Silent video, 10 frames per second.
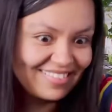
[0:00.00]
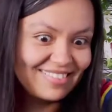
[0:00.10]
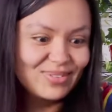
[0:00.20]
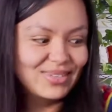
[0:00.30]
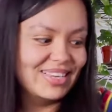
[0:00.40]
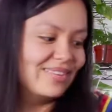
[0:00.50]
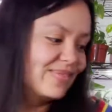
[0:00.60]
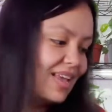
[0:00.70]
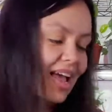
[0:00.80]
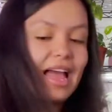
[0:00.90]
We'll see.
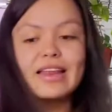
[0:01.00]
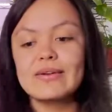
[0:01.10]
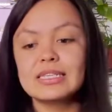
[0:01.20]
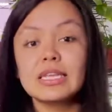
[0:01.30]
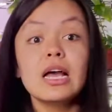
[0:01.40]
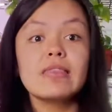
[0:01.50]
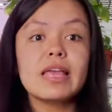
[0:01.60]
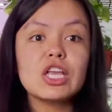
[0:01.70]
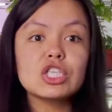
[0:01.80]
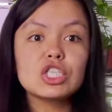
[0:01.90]
Anyways,
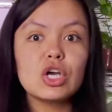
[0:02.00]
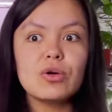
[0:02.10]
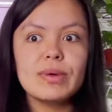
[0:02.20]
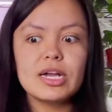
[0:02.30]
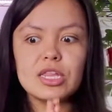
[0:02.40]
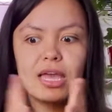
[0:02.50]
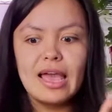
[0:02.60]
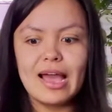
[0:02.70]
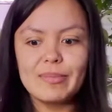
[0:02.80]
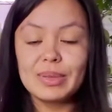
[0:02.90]
thank you so much,
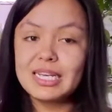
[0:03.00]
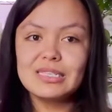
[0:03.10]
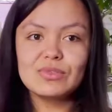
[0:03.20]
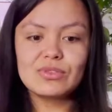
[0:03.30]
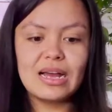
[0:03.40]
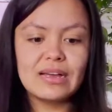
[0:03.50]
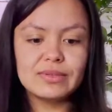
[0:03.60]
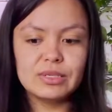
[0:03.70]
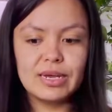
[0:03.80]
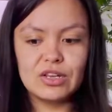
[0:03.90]
and please subscribe
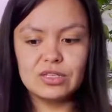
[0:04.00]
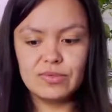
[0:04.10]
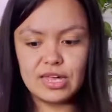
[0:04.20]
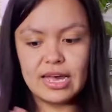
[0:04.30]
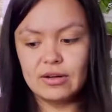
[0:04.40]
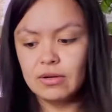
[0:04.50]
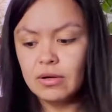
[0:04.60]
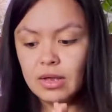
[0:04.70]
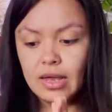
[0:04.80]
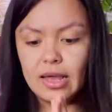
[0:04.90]
to my YouTube channel.
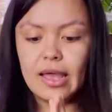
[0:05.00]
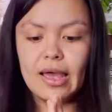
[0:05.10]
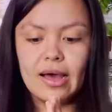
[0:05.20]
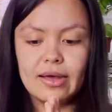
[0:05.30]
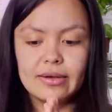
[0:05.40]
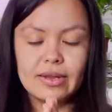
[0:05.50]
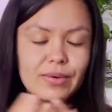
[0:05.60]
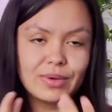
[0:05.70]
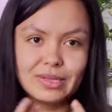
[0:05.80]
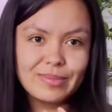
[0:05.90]
And it
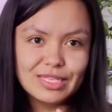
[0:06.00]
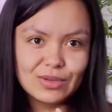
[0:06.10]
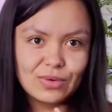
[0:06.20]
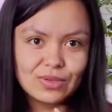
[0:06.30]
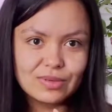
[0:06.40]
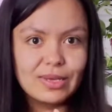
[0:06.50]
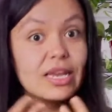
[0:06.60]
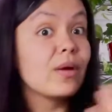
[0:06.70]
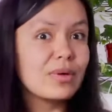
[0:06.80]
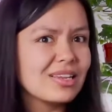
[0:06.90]
really means the world to me.
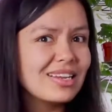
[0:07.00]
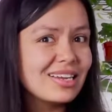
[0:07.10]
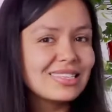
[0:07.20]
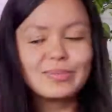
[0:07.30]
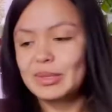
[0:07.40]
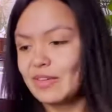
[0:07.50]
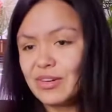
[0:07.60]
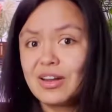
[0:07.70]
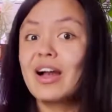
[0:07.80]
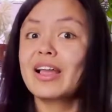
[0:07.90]
It really does, believe it
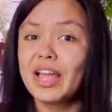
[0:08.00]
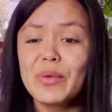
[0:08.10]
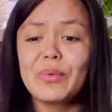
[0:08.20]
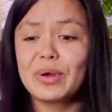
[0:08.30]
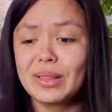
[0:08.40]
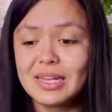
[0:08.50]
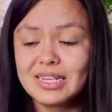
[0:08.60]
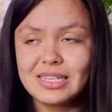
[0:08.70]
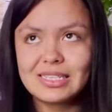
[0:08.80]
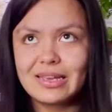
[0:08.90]
or not. It really
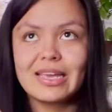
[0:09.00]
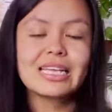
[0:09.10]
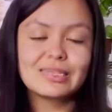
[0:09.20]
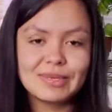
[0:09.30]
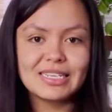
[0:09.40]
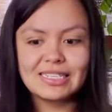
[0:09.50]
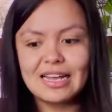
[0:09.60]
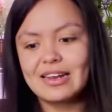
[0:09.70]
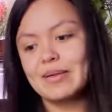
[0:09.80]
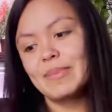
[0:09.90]
does. It gets me
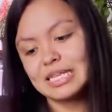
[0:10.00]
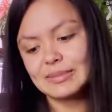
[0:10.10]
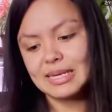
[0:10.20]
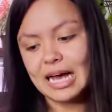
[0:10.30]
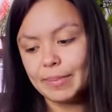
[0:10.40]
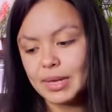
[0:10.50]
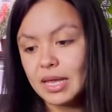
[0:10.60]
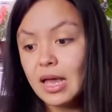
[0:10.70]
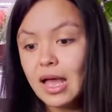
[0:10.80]
excited. It makes me happy.